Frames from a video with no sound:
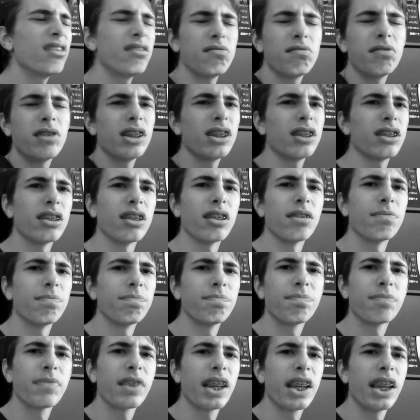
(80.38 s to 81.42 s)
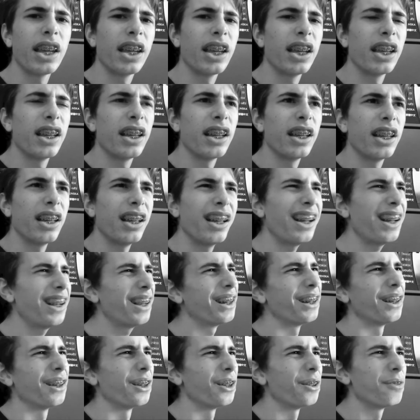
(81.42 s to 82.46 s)
And, I don't know. I
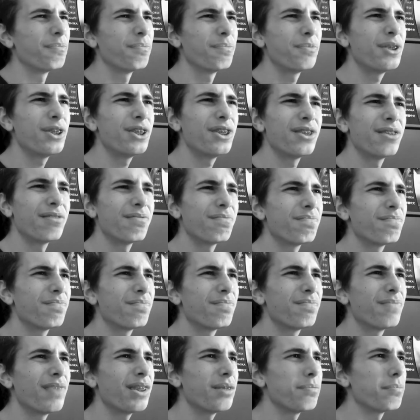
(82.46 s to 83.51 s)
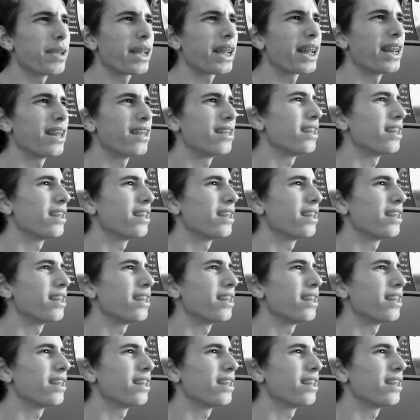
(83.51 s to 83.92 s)
don't know. Just doesn't make any